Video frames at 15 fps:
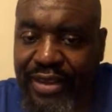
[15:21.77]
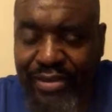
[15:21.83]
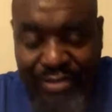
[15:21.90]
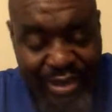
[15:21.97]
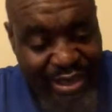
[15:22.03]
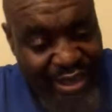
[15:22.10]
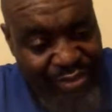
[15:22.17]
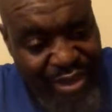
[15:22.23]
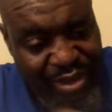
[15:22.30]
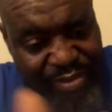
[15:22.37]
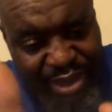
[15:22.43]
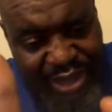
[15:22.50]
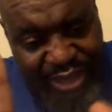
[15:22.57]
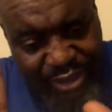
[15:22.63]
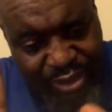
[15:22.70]
But anyway,
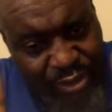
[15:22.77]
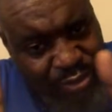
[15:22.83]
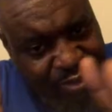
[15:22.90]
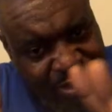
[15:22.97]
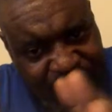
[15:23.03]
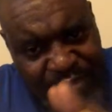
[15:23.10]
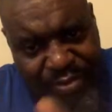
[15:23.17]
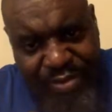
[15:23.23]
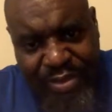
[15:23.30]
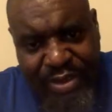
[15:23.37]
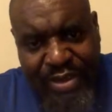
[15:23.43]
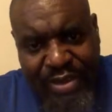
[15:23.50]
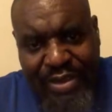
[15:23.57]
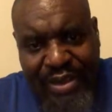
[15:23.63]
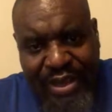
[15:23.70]
Mike goes up
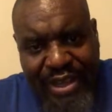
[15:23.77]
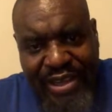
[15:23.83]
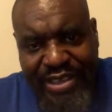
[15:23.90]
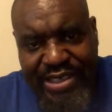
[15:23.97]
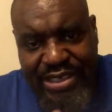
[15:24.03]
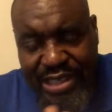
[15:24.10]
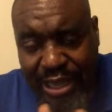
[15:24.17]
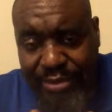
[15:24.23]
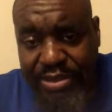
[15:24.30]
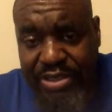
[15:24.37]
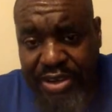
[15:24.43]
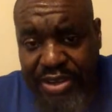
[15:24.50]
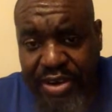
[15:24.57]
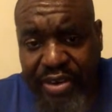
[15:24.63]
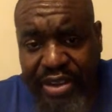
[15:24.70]
and he stops
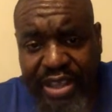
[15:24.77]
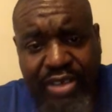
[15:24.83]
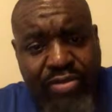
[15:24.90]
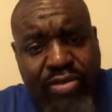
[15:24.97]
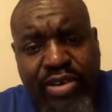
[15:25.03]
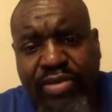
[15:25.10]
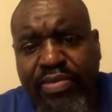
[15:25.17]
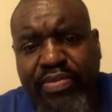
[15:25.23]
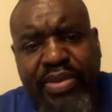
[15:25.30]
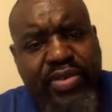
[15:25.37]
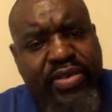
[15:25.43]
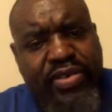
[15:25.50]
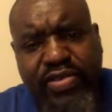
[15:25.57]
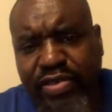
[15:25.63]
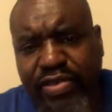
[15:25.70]
Curry. It was a
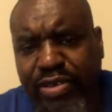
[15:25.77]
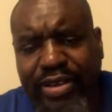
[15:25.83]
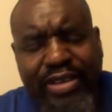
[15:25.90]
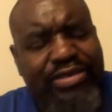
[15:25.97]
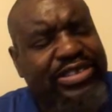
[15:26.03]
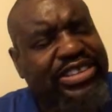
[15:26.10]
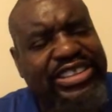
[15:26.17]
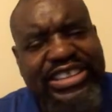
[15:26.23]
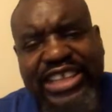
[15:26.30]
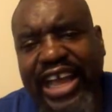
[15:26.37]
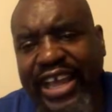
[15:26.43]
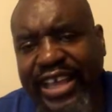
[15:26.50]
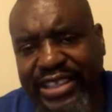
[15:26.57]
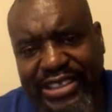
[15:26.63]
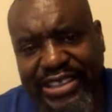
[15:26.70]
beautiful. It was
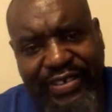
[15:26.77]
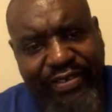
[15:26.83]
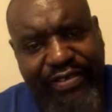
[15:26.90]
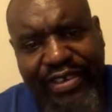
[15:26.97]
scientific.